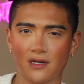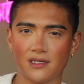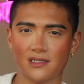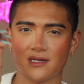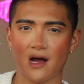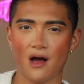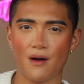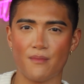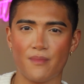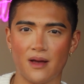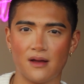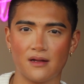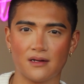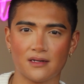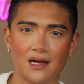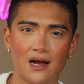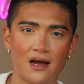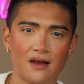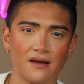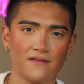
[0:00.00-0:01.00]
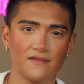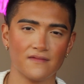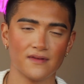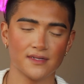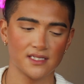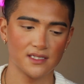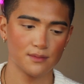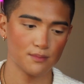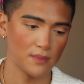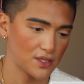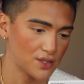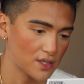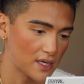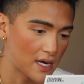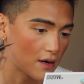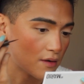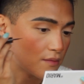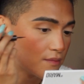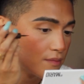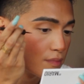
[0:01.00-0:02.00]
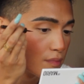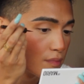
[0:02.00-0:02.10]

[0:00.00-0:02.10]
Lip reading: on top and kind of smudge it out.